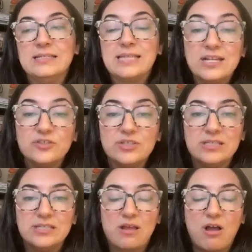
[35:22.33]

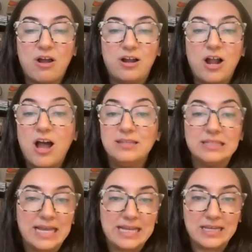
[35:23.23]
Sanctions are
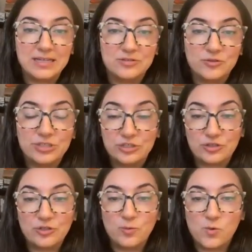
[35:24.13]
unlike
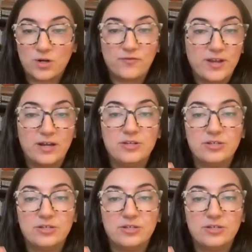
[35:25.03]
traditional warfare.